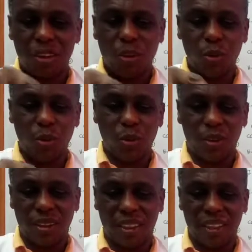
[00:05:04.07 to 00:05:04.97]
2,
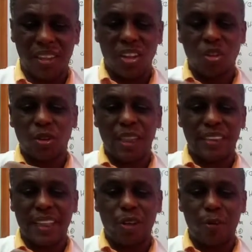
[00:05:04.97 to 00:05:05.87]
3. So there is
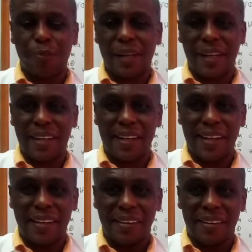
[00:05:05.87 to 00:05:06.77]
a lone pair here,
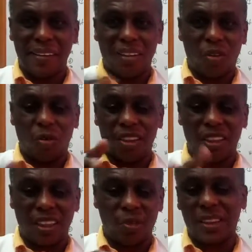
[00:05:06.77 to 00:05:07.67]
which
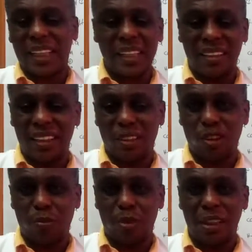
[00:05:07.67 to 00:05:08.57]
currently is
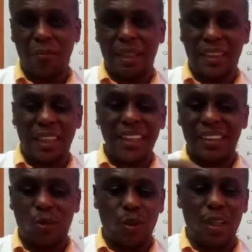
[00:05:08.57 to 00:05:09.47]
not bonded, but
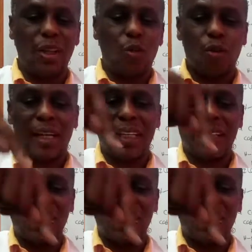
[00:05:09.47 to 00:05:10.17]
later we can